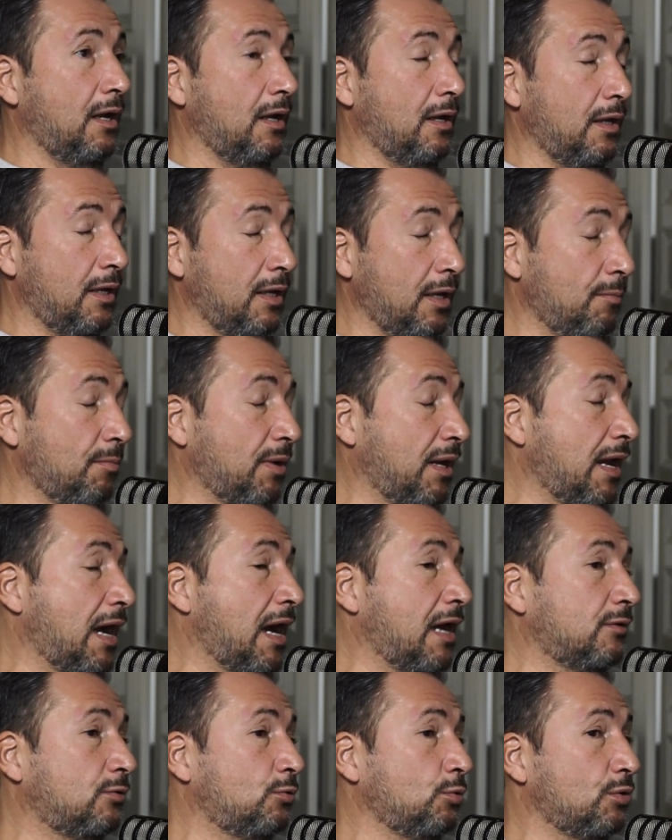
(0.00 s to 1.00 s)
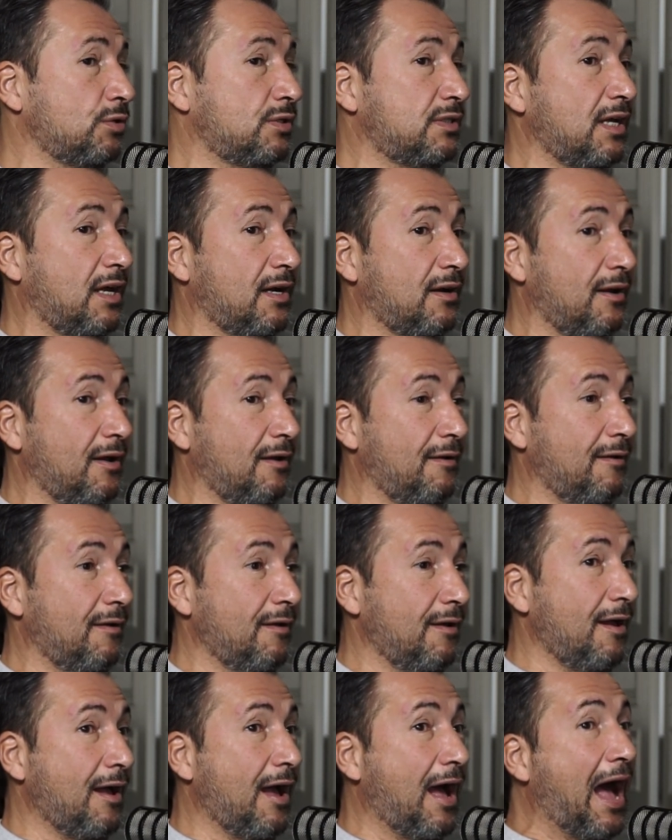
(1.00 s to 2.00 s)
Him and Artur's are a
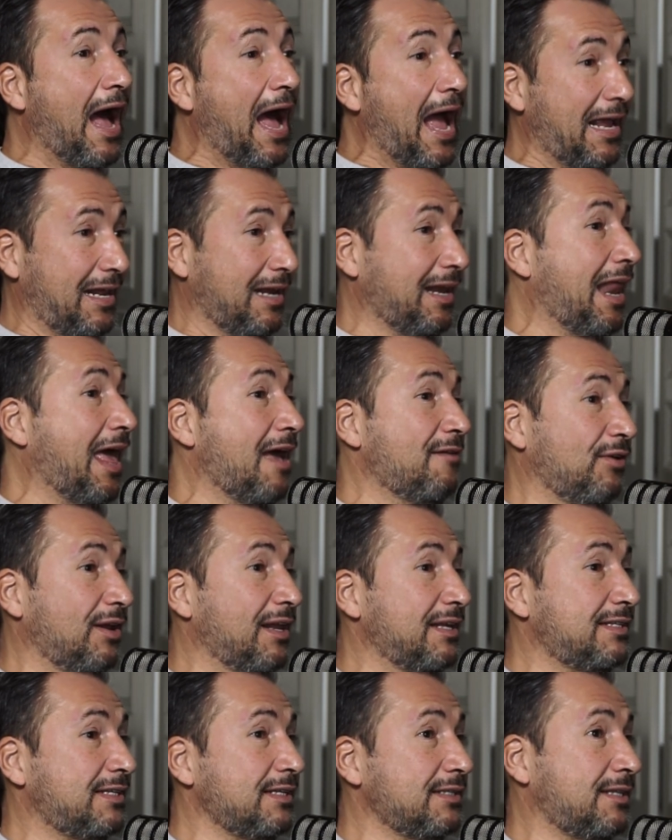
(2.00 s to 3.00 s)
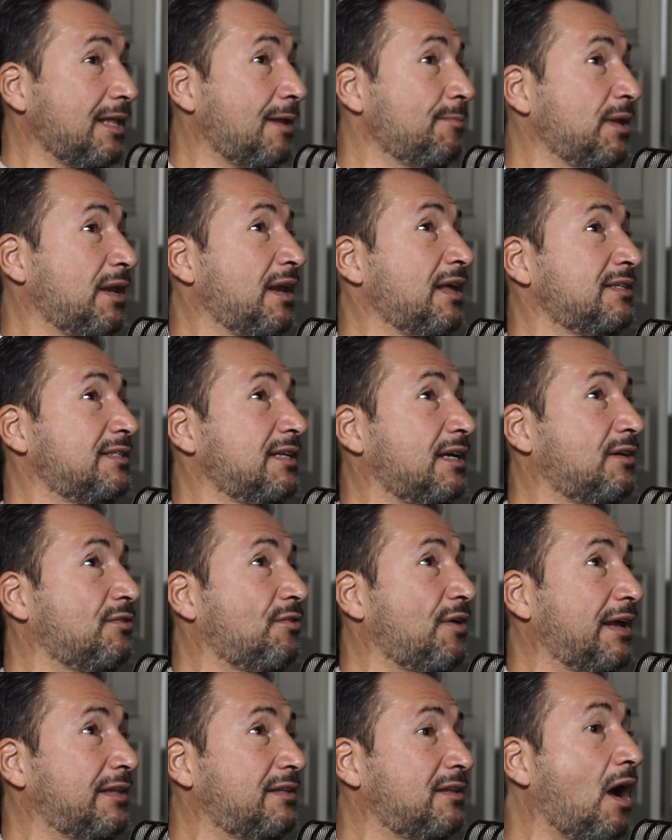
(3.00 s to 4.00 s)
high-level assistant. I mean, it's a
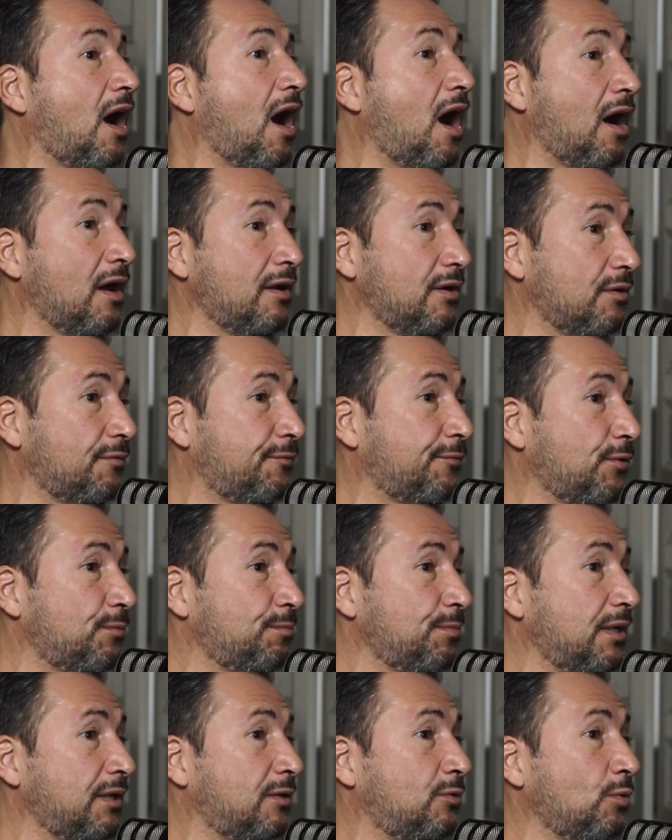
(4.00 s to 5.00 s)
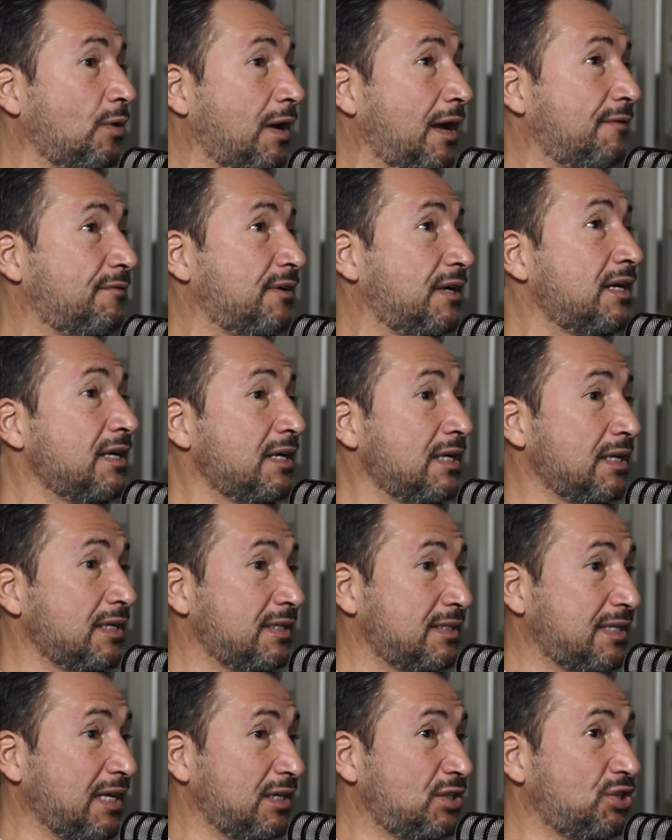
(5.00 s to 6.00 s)
great honor for me to have
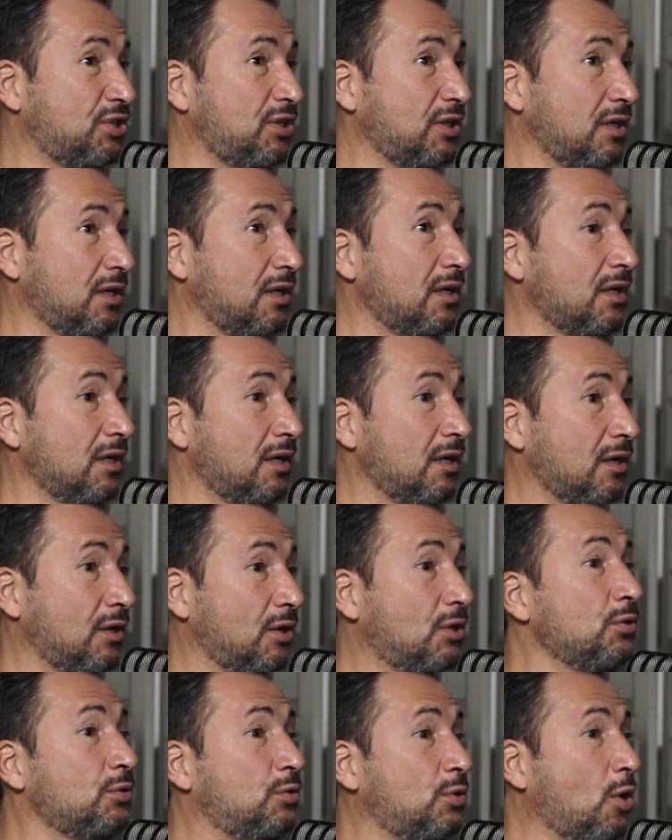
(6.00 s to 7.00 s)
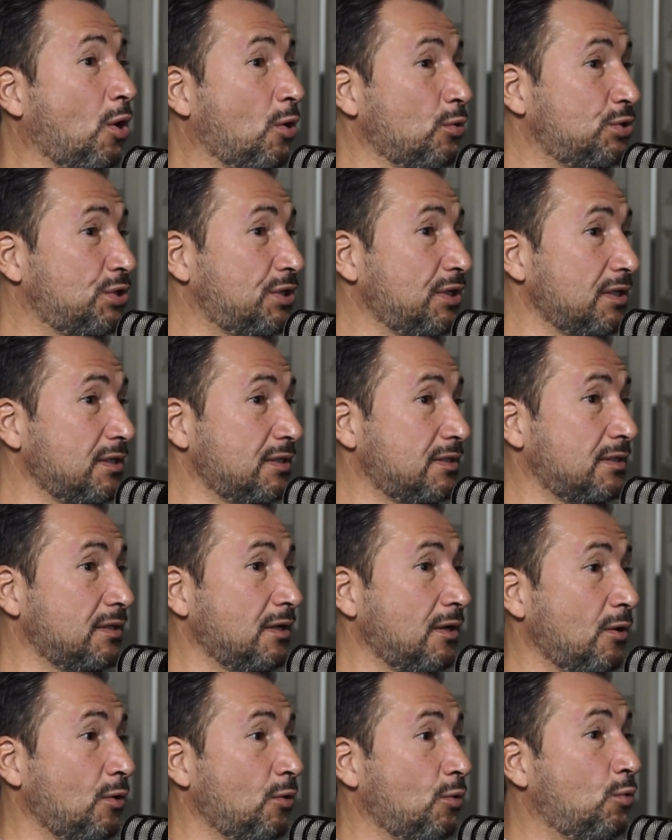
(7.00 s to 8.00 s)
such good coaches
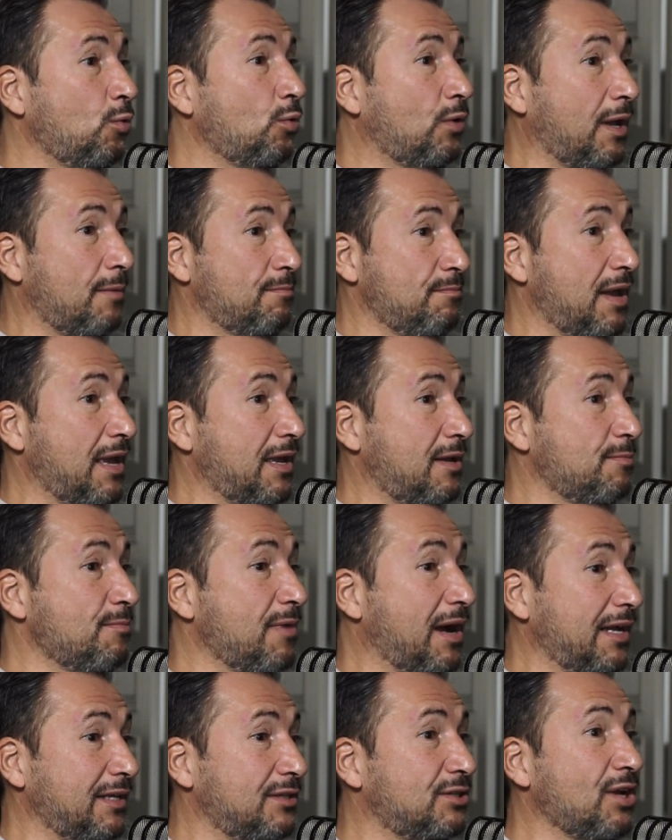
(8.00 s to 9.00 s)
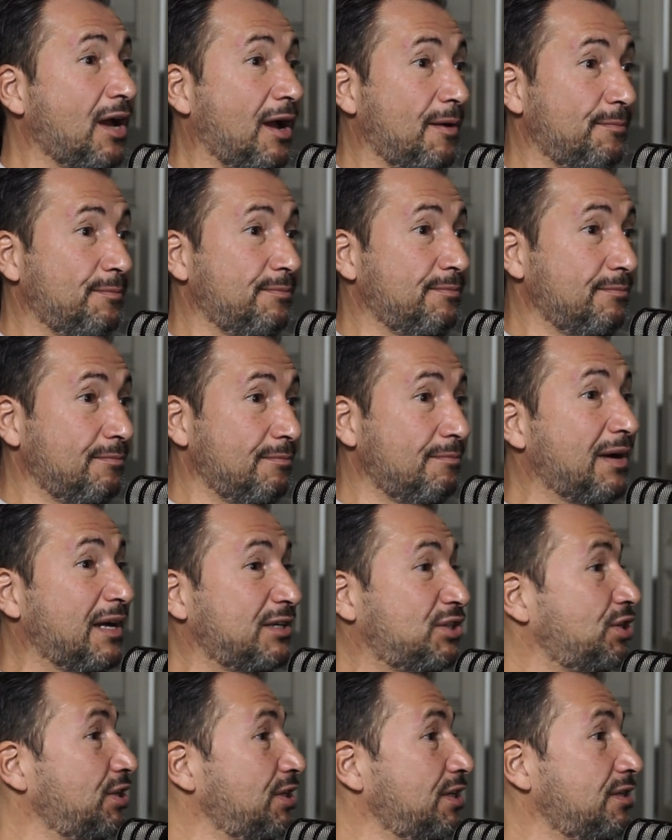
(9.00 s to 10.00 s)
who can make my job
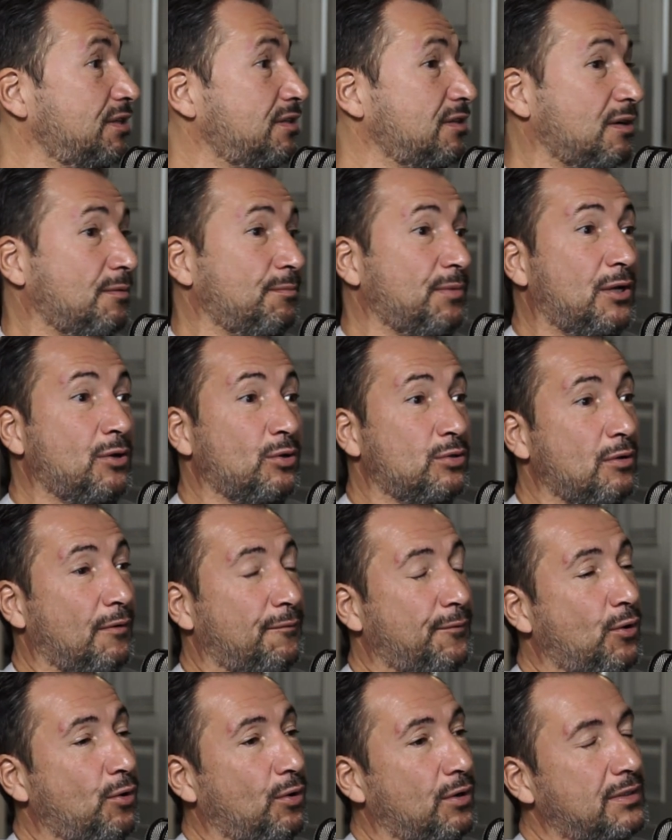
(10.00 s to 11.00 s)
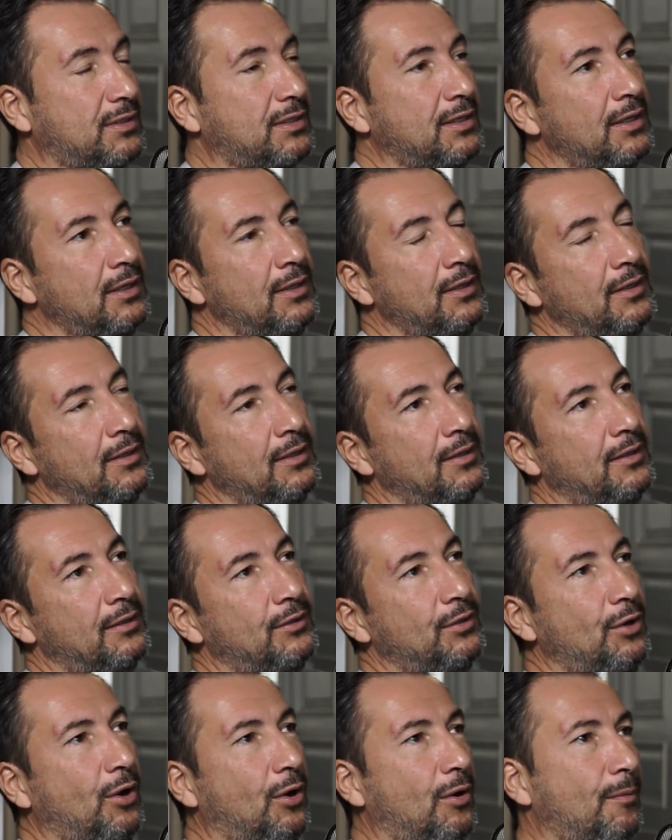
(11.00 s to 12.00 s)
much easier, because of course,
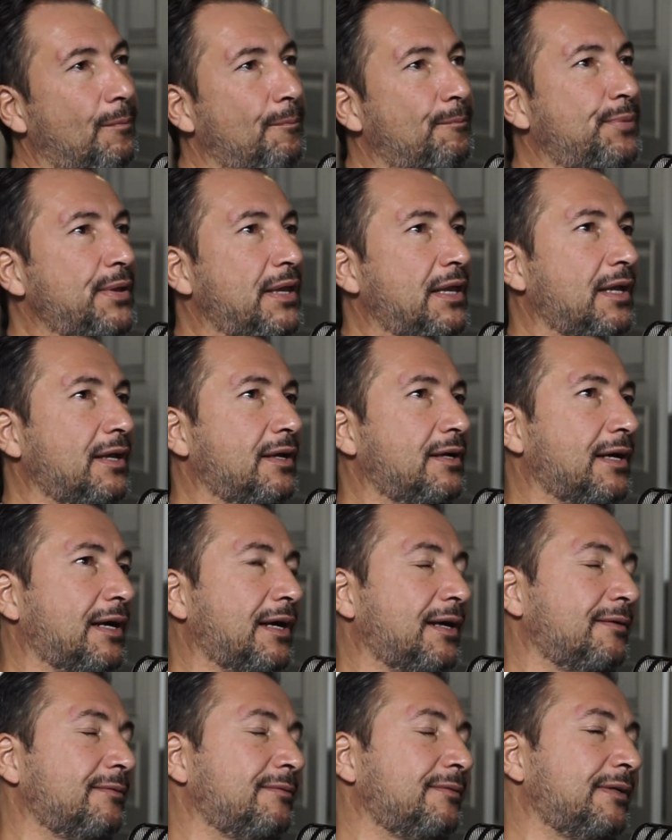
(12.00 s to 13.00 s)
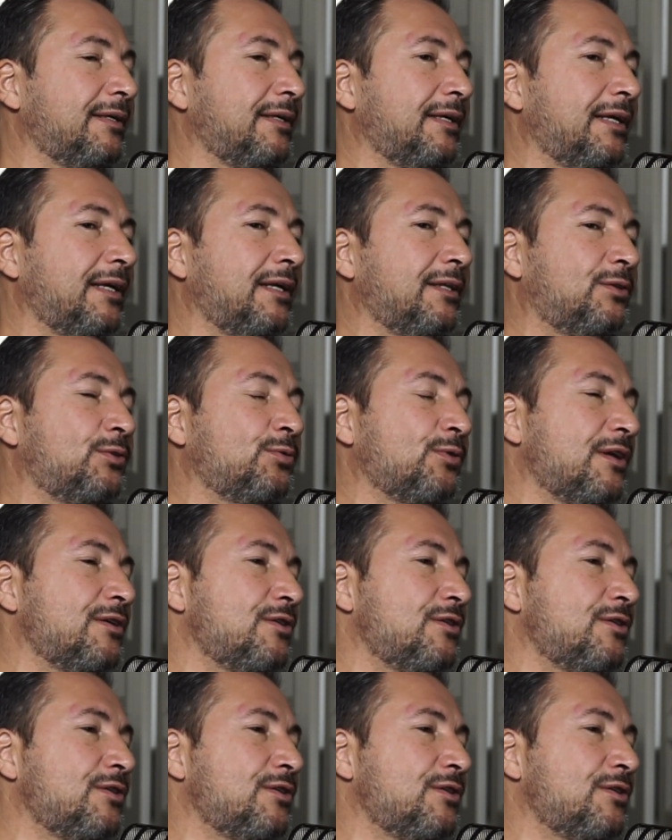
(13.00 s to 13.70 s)
being into a